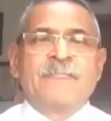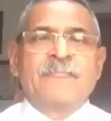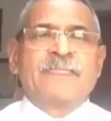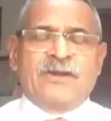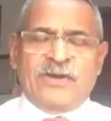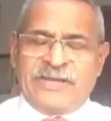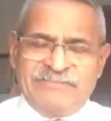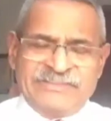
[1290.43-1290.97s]

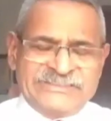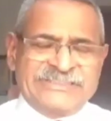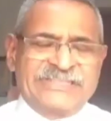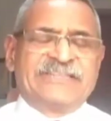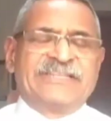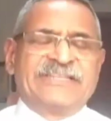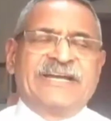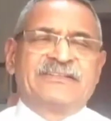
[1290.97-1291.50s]
Now, having
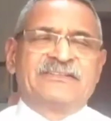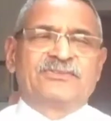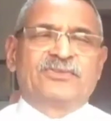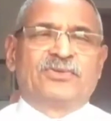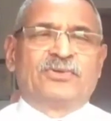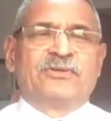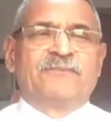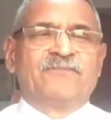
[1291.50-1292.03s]
said that,
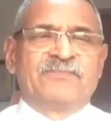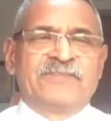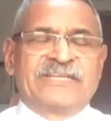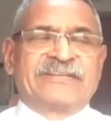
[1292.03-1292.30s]
so the